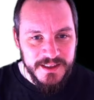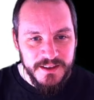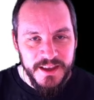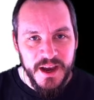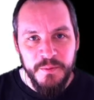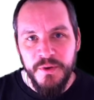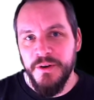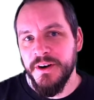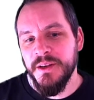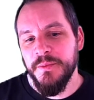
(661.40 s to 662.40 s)
they are
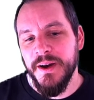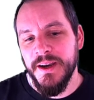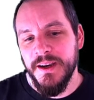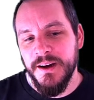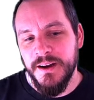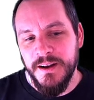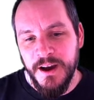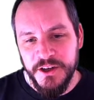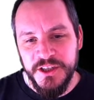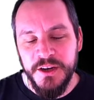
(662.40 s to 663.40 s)
blurred by a
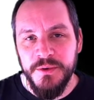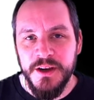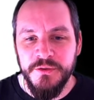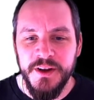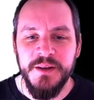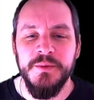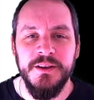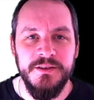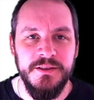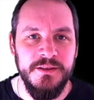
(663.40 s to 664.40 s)
large degree of
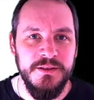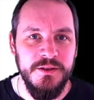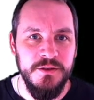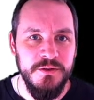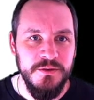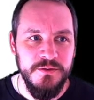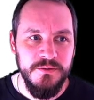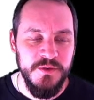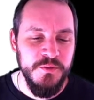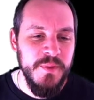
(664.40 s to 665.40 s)
randomness. So
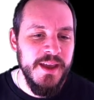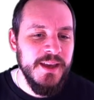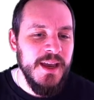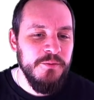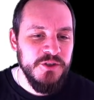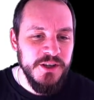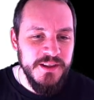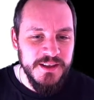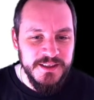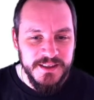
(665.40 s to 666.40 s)
you may capture
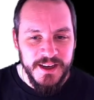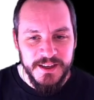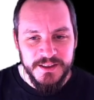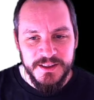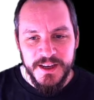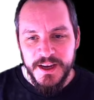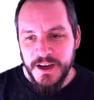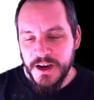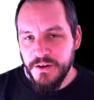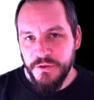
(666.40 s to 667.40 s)
this as,
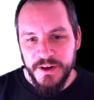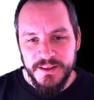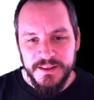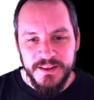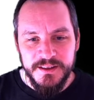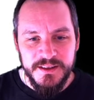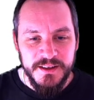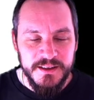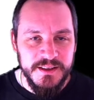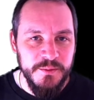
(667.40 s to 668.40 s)
for instance,
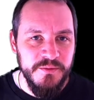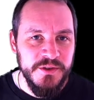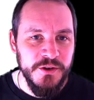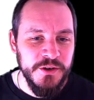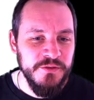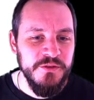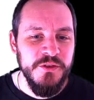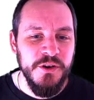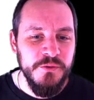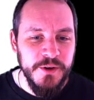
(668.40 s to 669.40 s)
some sort of
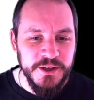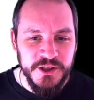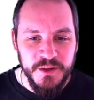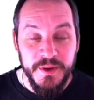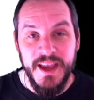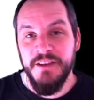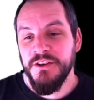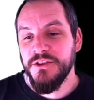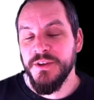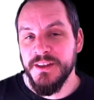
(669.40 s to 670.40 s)
non-rational
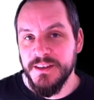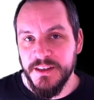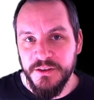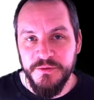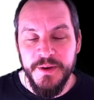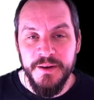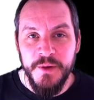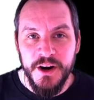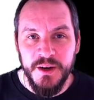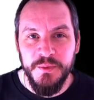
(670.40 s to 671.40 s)
behaviors, for instance, of
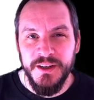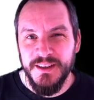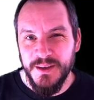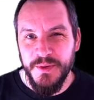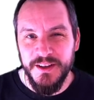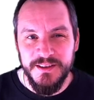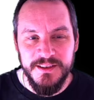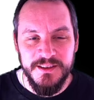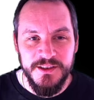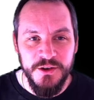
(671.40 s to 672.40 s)
market
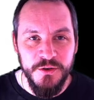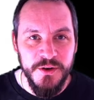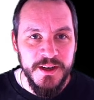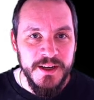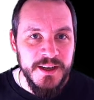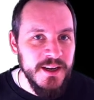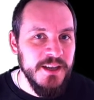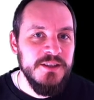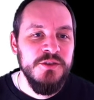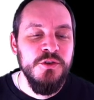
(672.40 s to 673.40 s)
participants. So
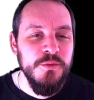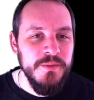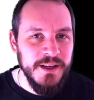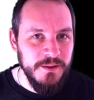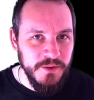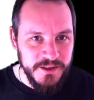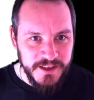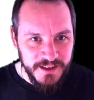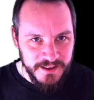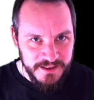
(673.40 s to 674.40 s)
assume, and I'm not
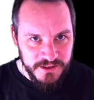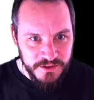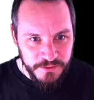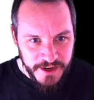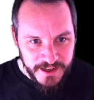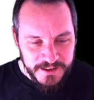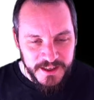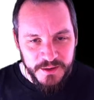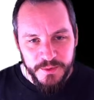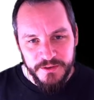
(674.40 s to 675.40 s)
saying this is the
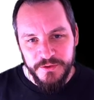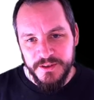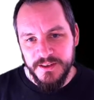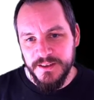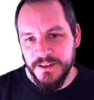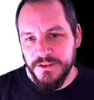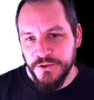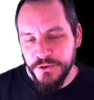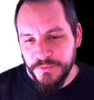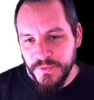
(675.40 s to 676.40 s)
reality, but for instance,
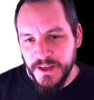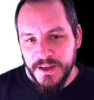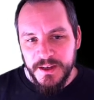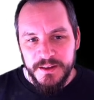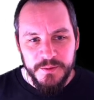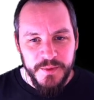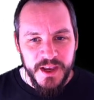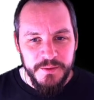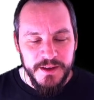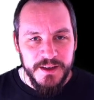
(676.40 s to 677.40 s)
assume that
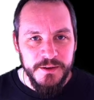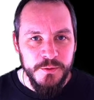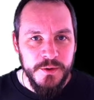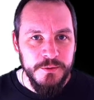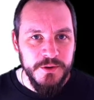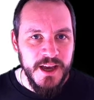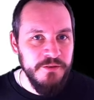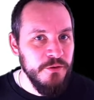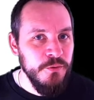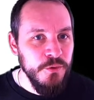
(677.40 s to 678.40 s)
maybe we would have
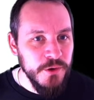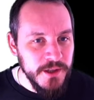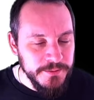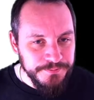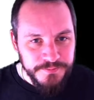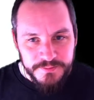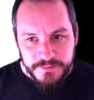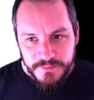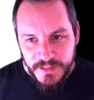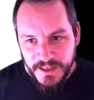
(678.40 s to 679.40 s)
a rule
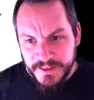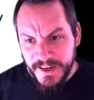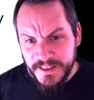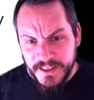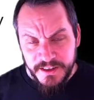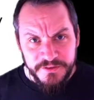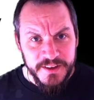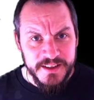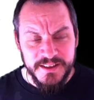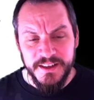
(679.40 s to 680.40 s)
that if
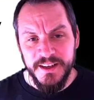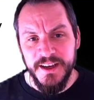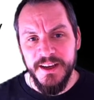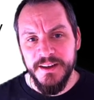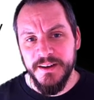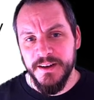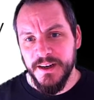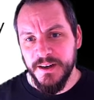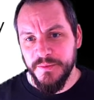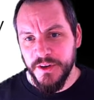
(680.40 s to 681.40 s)
yesterday
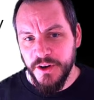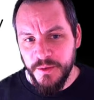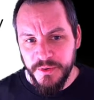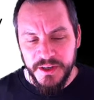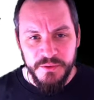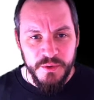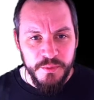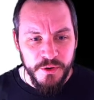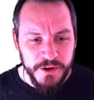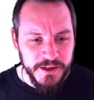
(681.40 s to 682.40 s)
the company
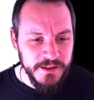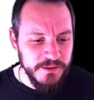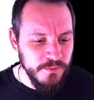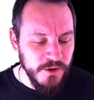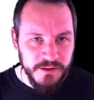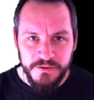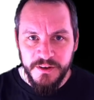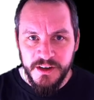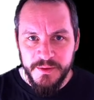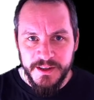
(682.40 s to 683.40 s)
reported one
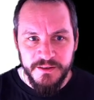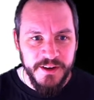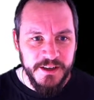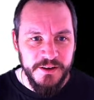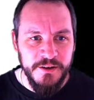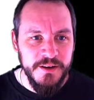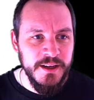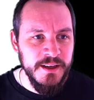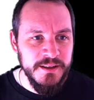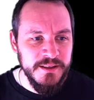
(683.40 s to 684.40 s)
fundamental factor
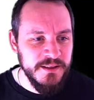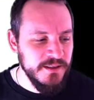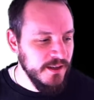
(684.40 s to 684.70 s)
is